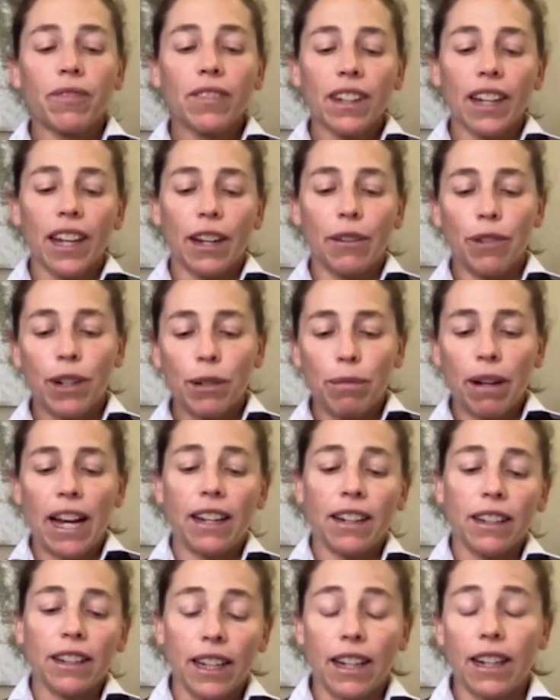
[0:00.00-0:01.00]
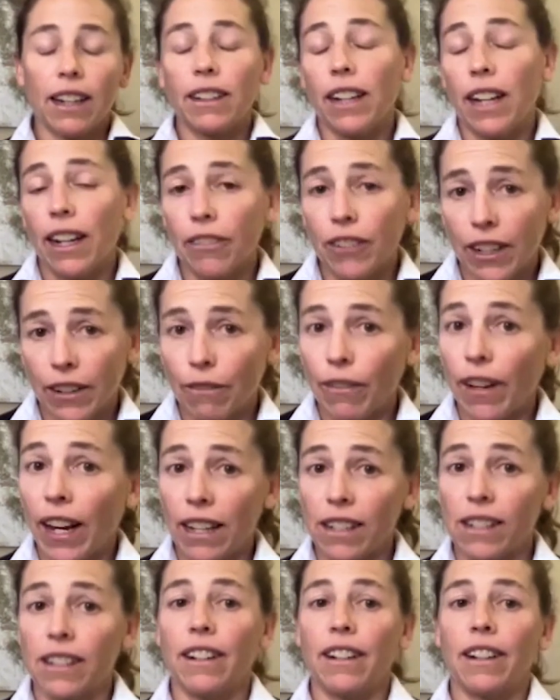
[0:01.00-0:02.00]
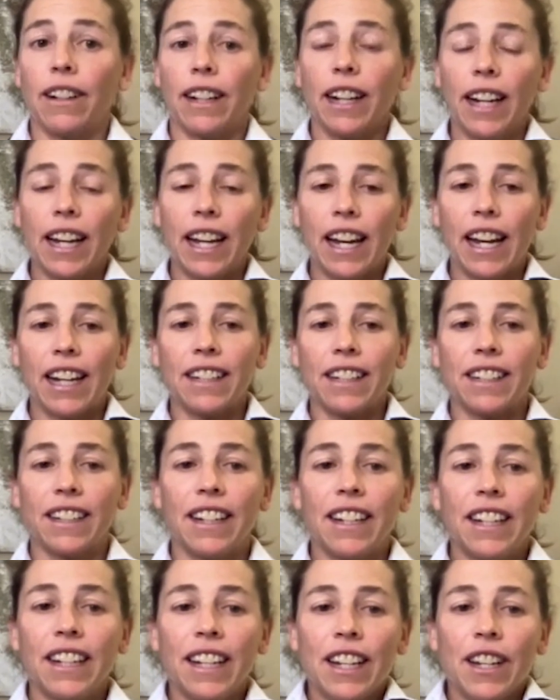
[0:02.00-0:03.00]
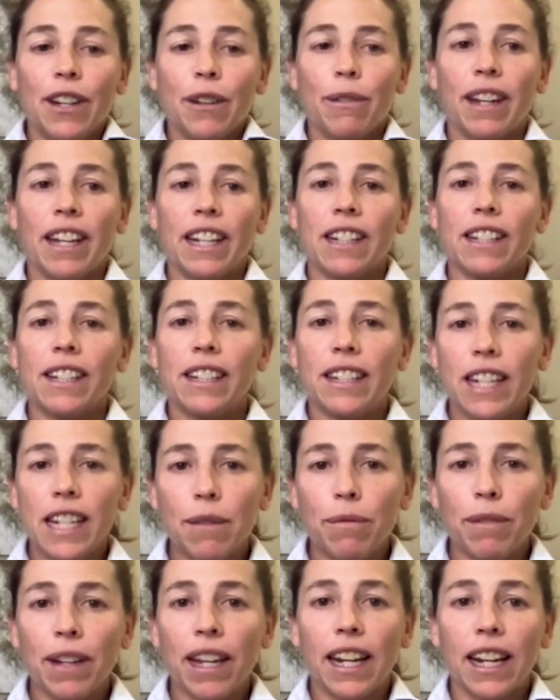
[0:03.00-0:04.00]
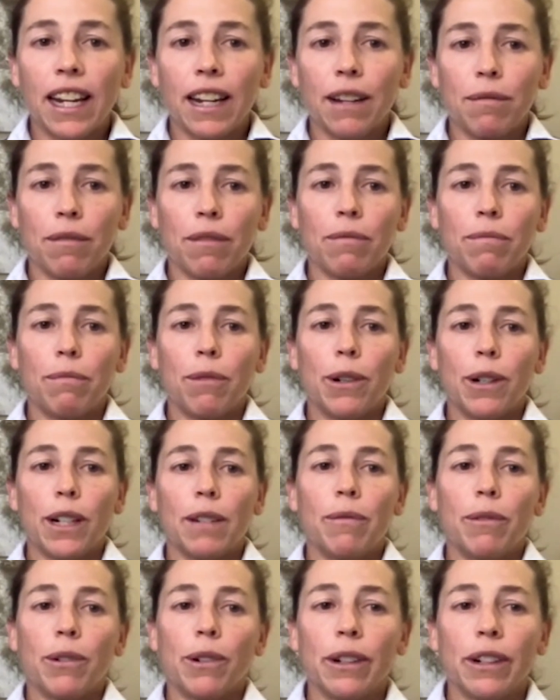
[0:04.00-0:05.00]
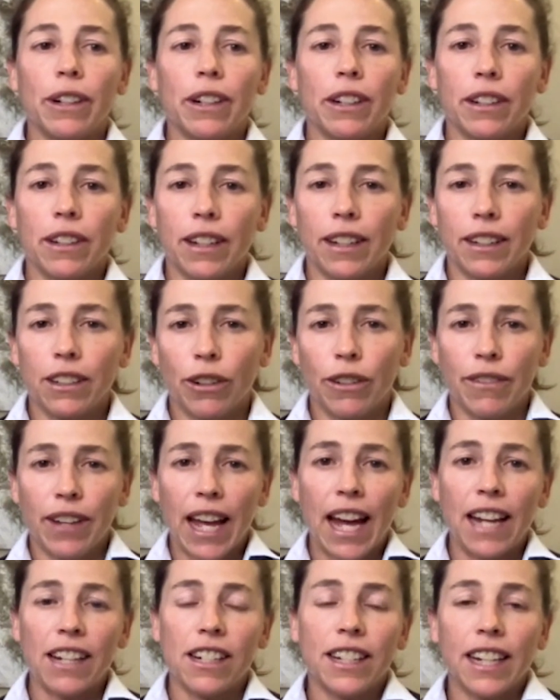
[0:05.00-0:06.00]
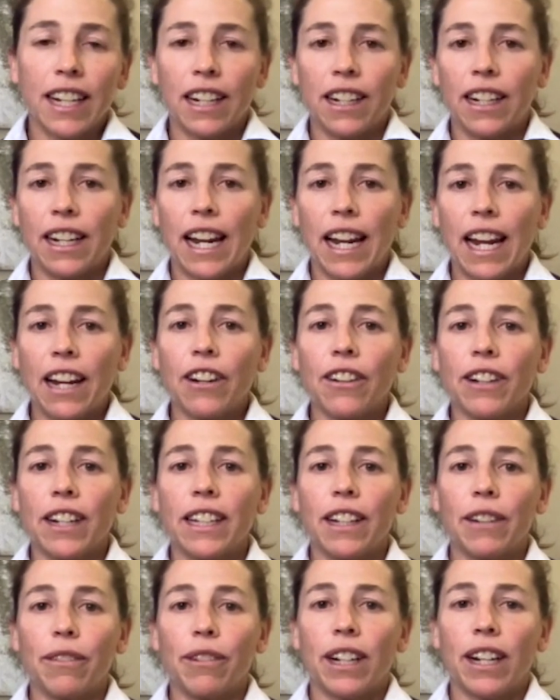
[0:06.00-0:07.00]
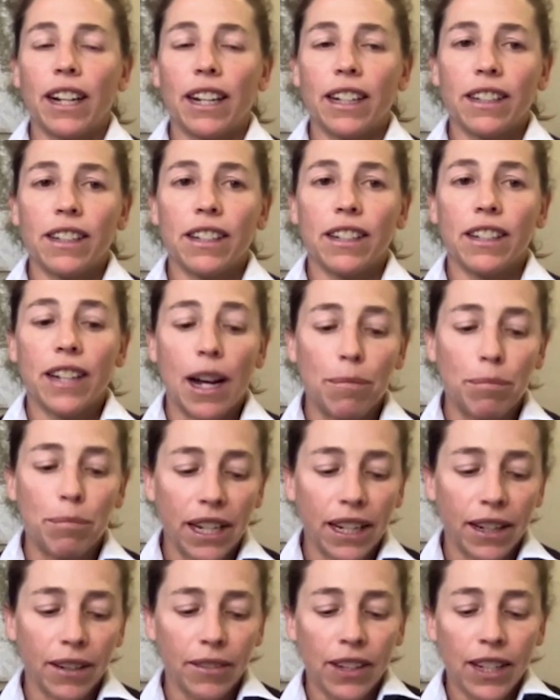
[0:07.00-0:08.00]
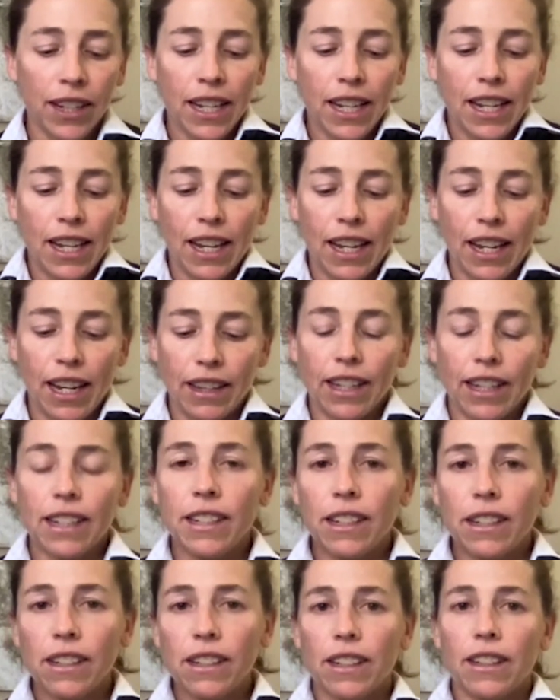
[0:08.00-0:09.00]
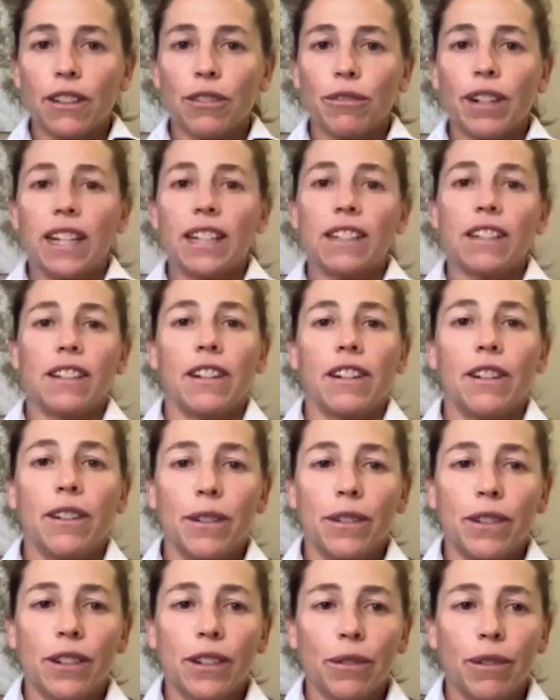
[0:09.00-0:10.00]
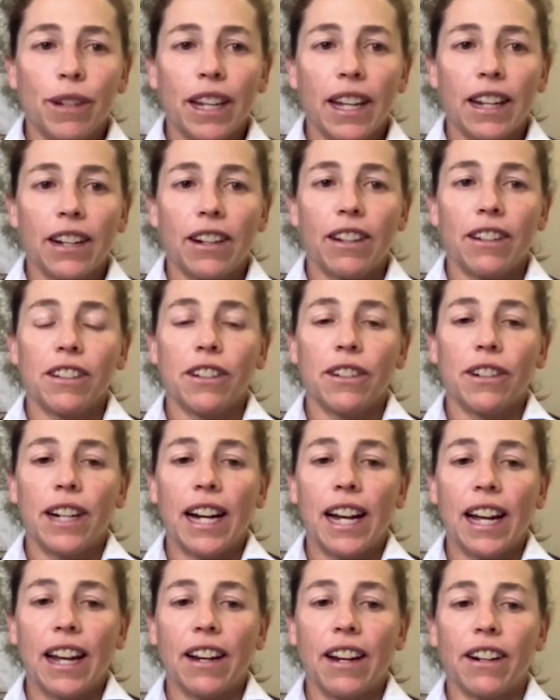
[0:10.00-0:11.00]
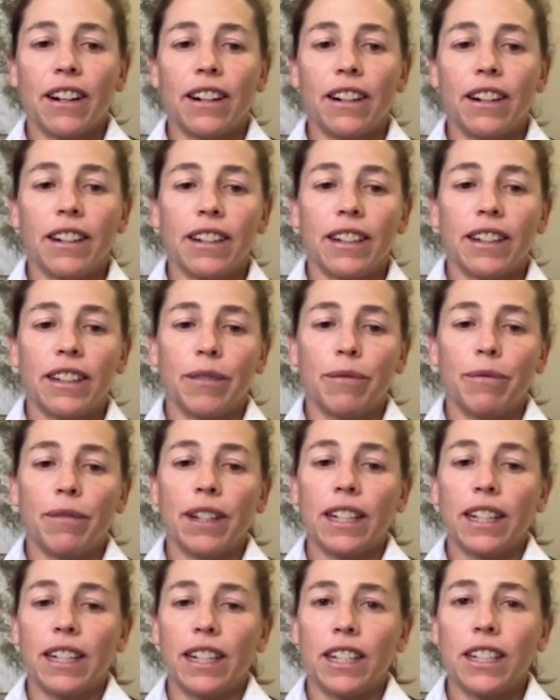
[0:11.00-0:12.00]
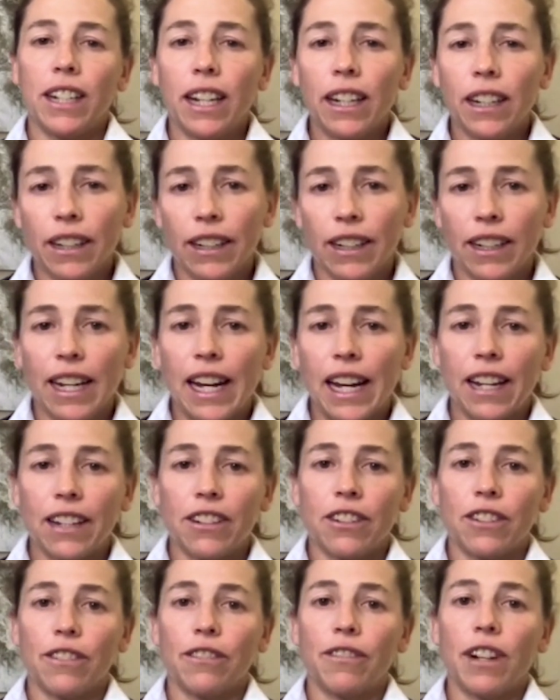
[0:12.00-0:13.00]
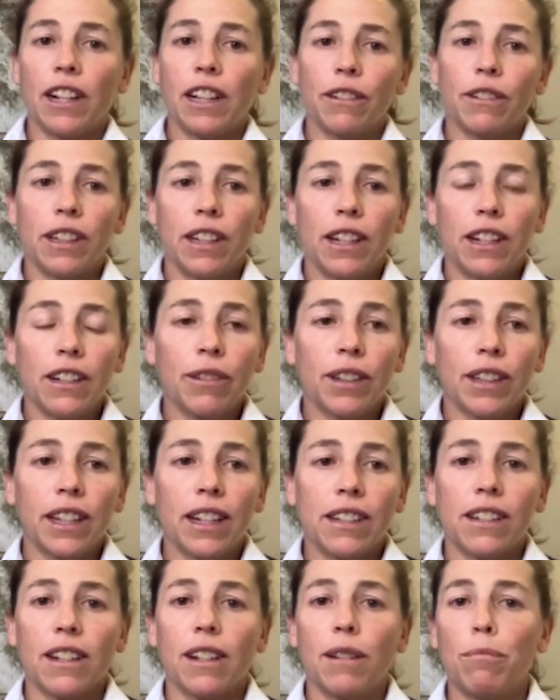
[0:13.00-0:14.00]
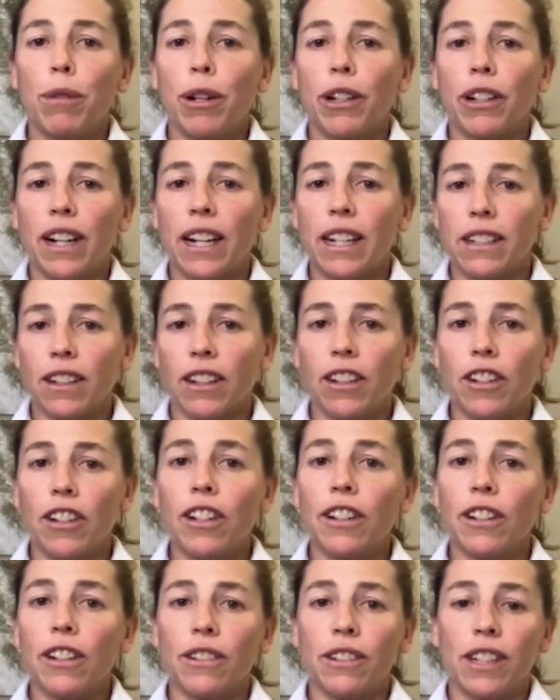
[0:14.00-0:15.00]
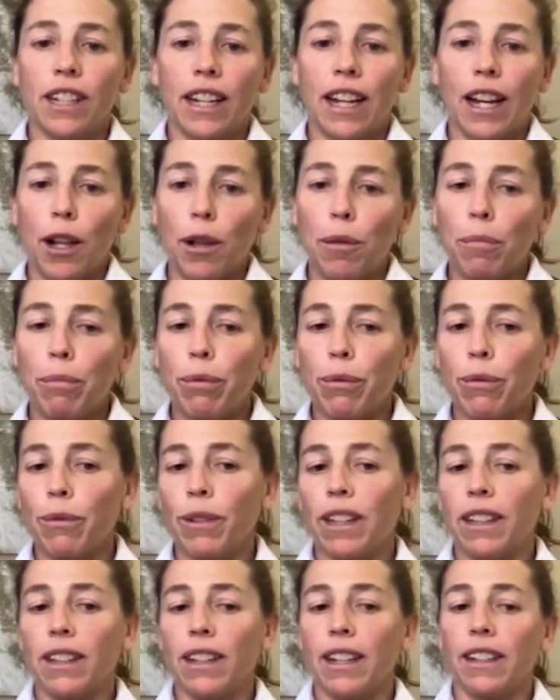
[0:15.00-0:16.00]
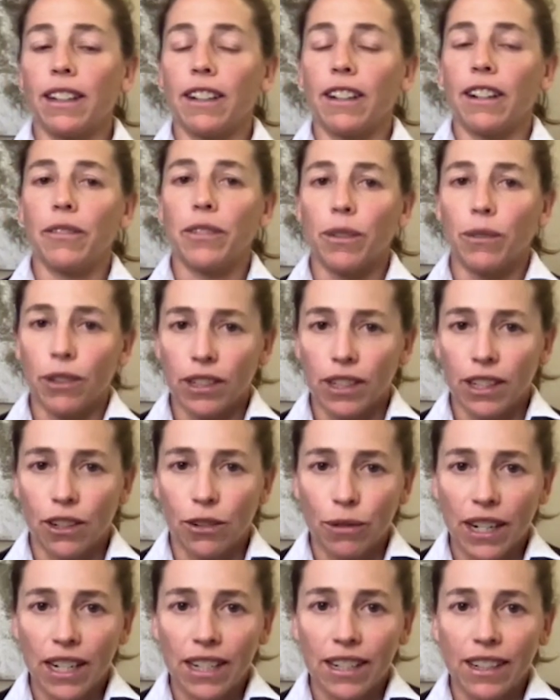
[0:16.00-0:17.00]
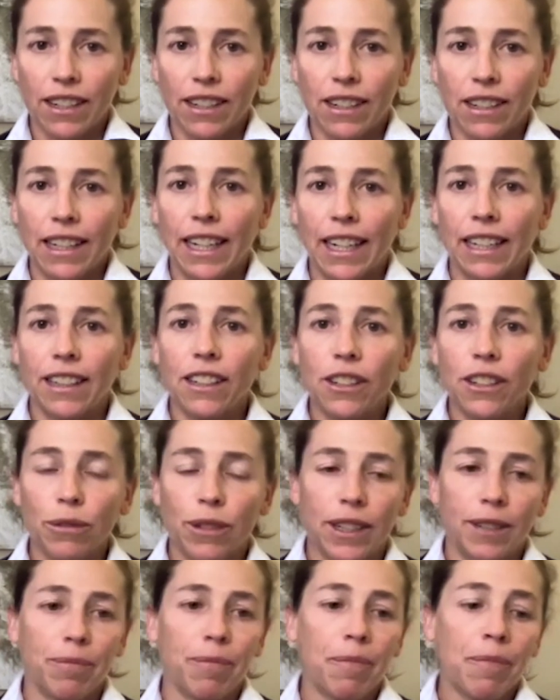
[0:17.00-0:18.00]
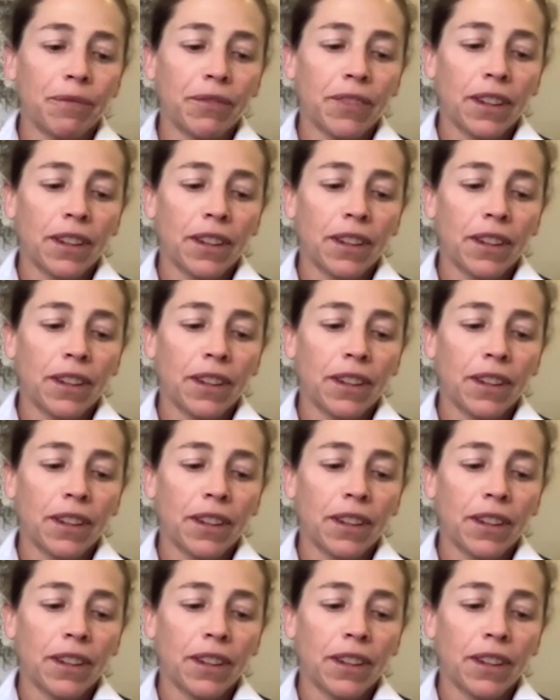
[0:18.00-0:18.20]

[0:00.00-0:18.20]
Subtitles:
And we're paddling and not very fast in our kayaks. And we can just see them getting more and more sort of agitated and angry that we're not stopping. And this is in the red zone. So we had also hired an Ashanika guy to follow along with us in a motorized canoe to help with uncomfortable situations like this one.